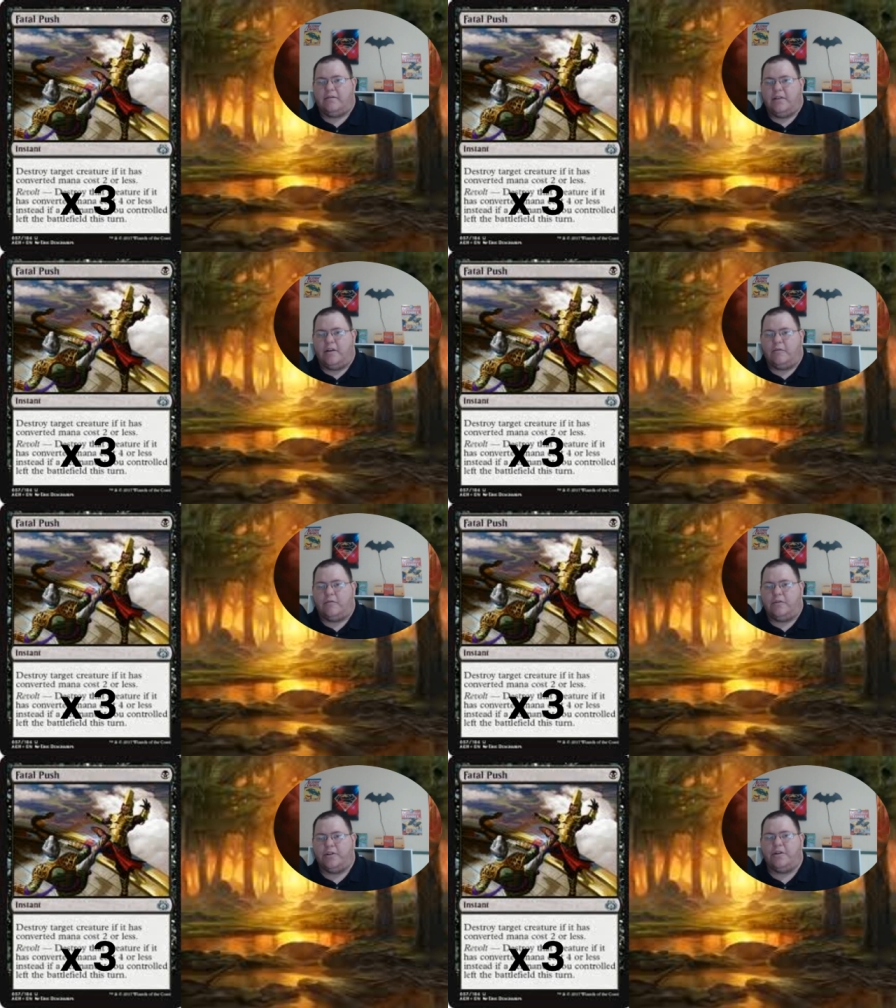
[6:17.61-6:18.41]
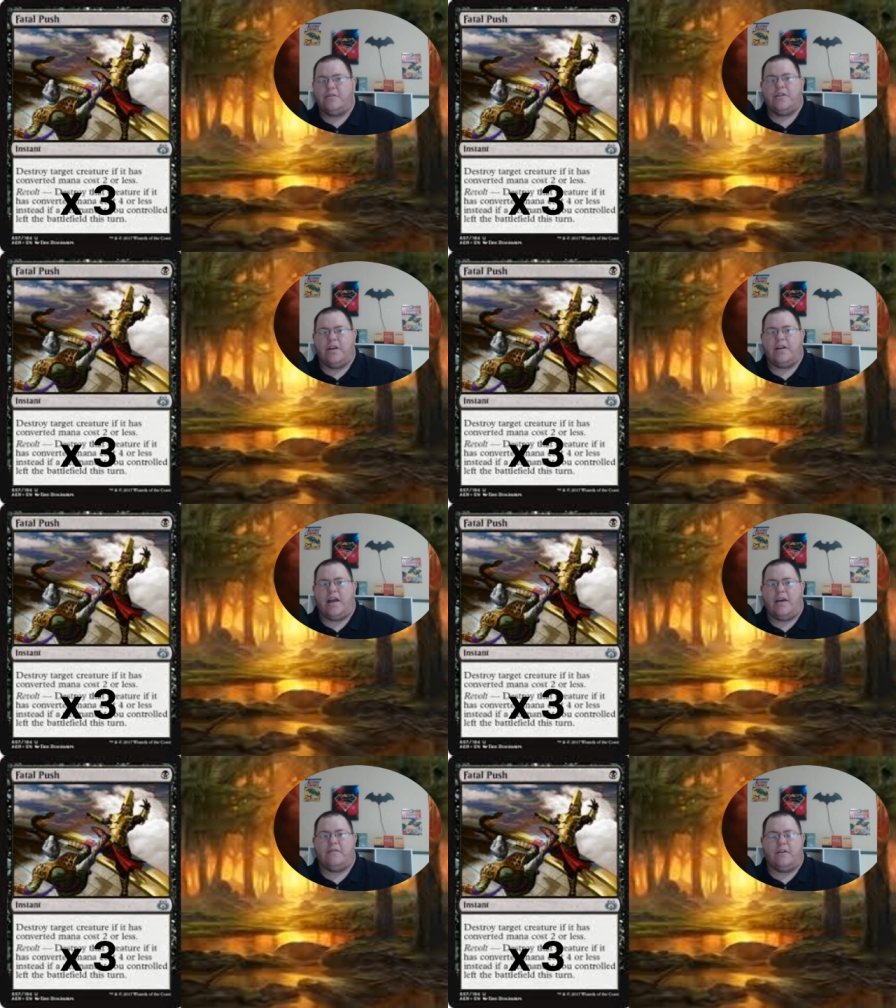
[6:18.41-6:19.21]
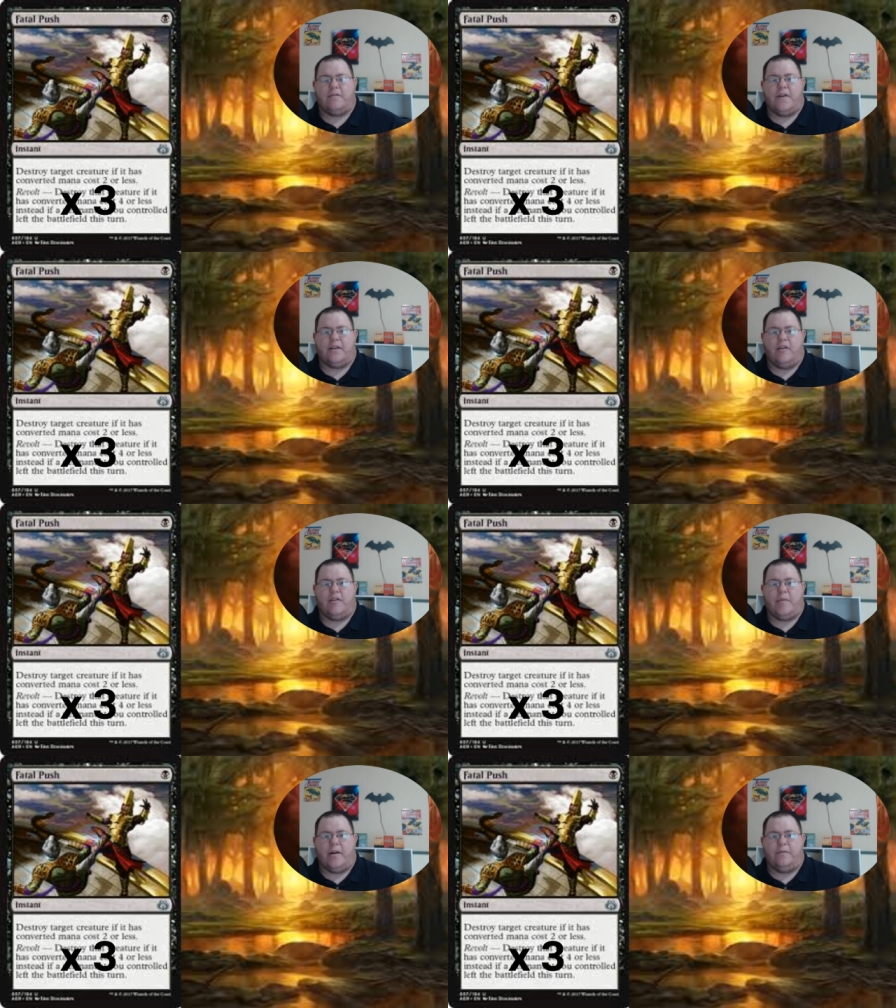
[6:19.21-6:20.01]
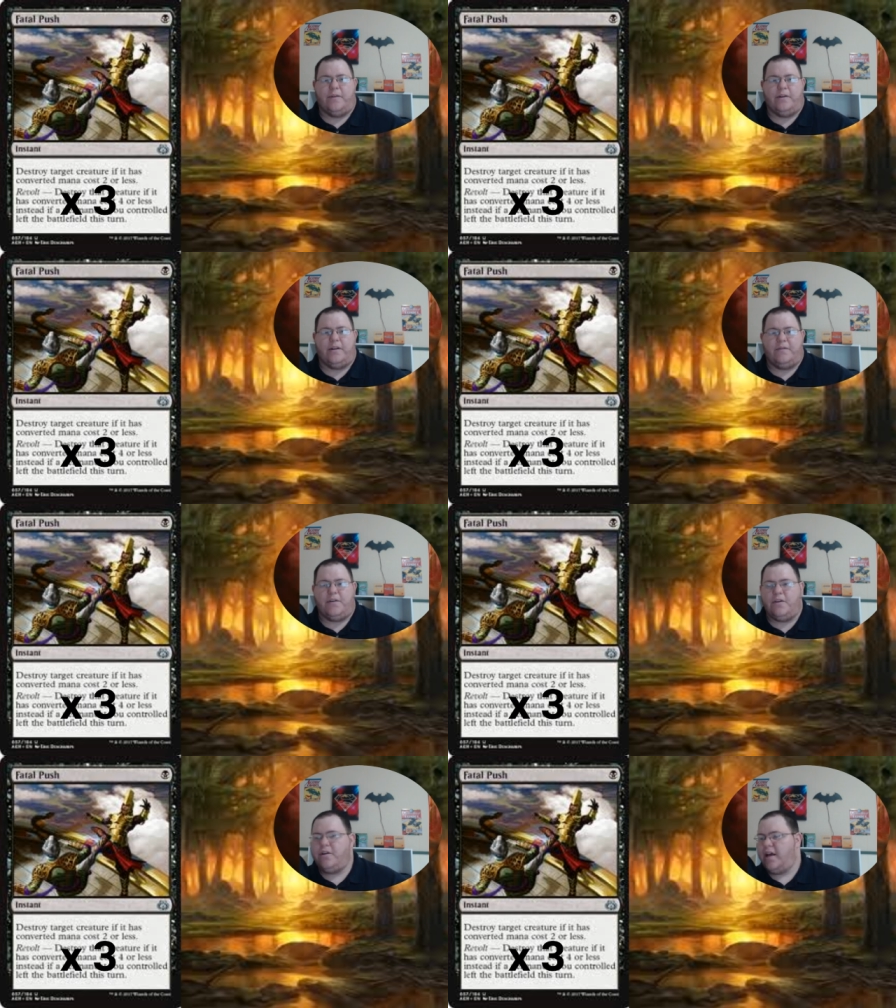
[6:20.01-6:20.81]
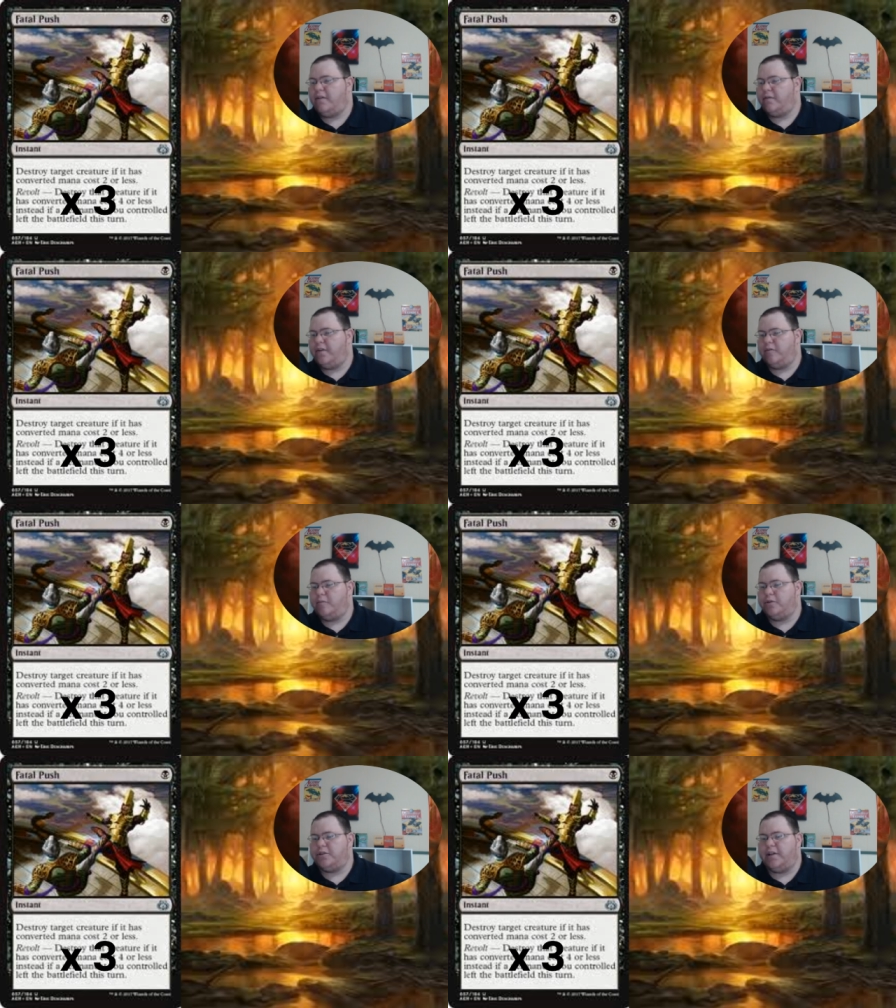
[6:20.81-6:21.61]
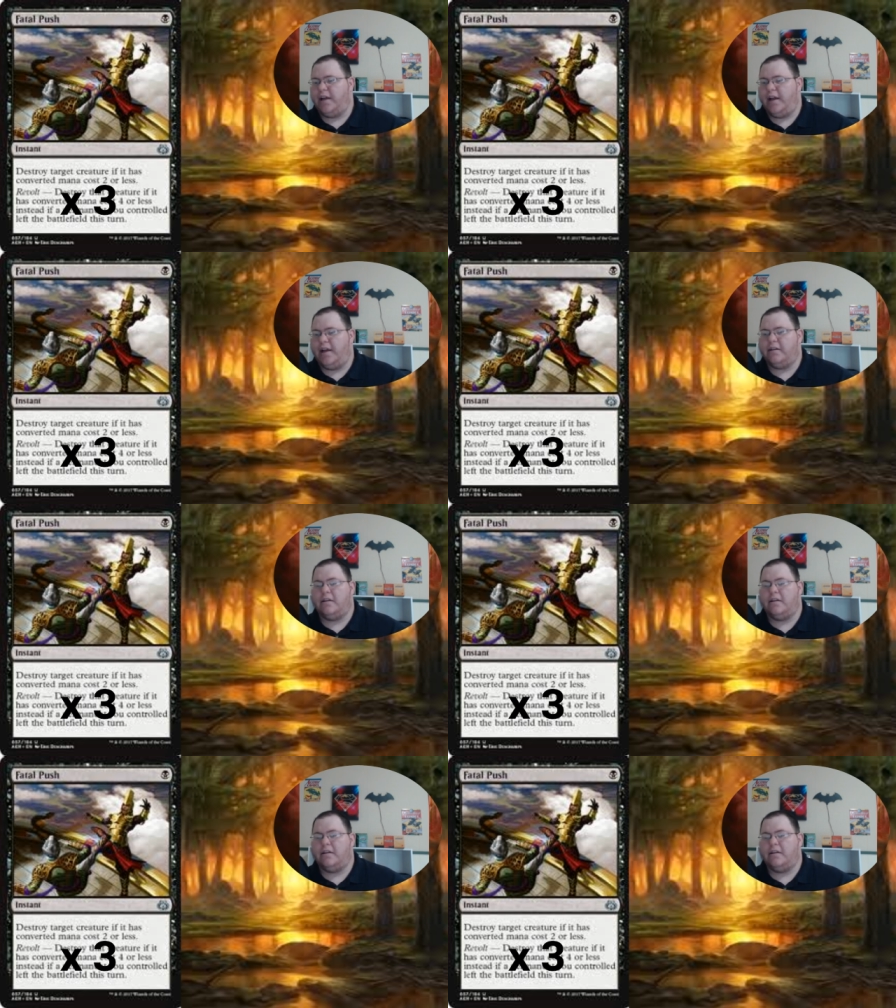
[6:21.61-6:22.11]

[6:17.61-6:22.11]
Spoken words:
You know, you're usually going to have an artifact on the battlefield, and if you know you have a Fatal Push in hand,